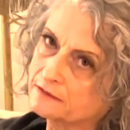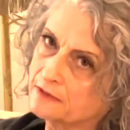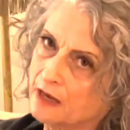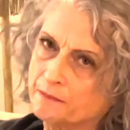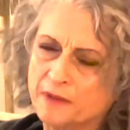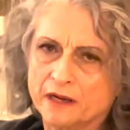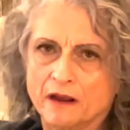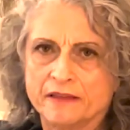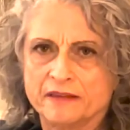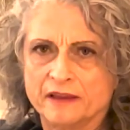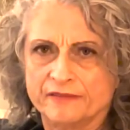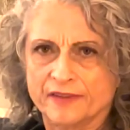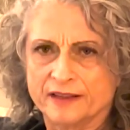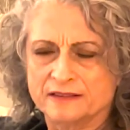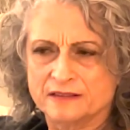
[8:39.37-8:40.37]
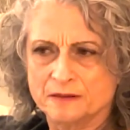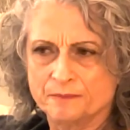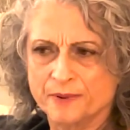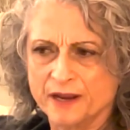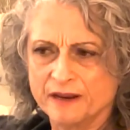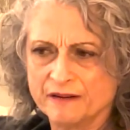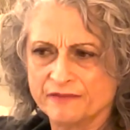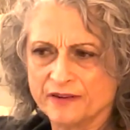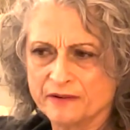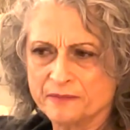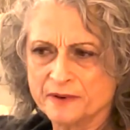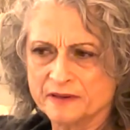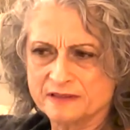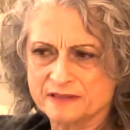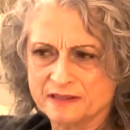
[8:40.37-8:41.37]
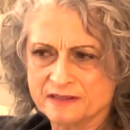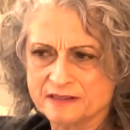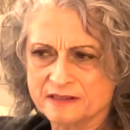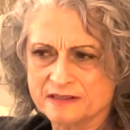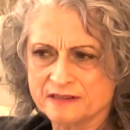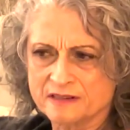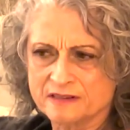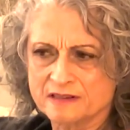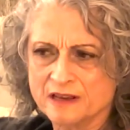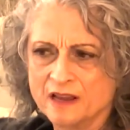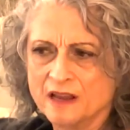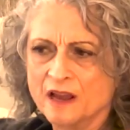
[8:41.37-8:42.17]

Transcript: I mean, I think that's the bane of everybody's existence.